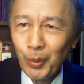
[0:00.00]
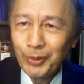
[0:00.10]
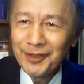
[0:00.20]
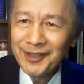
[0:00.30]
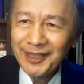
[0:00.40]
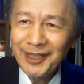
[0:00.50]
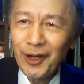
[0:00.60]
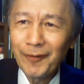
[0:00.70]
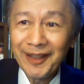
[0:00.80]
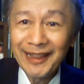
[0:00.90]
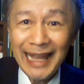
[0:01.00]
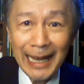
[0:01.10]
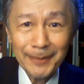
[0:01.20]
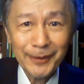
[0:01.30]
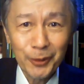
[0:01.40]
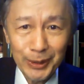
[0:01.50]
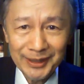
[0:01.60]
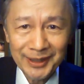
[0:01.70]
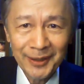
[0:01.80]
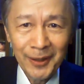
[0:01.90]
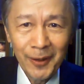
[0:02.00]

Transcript: would think of lapse rate